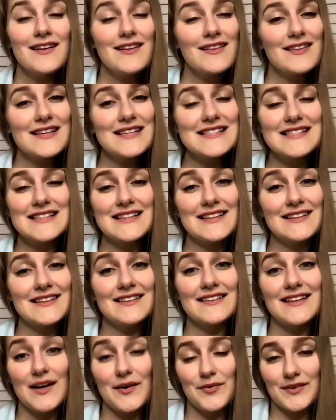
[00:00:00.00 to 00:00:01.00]
this could
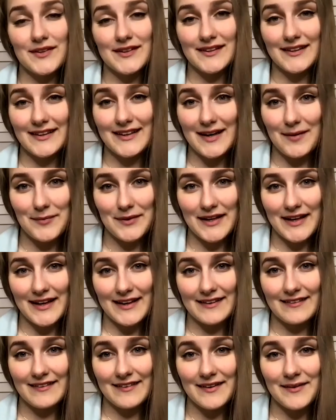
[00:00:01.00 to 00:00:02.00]
definitely come in
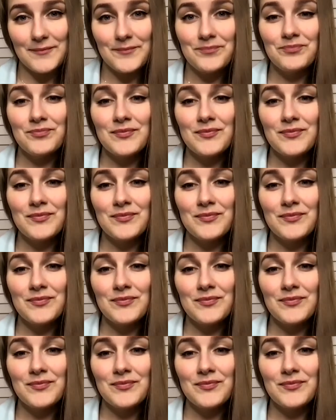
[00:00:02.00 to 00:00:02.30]
handy.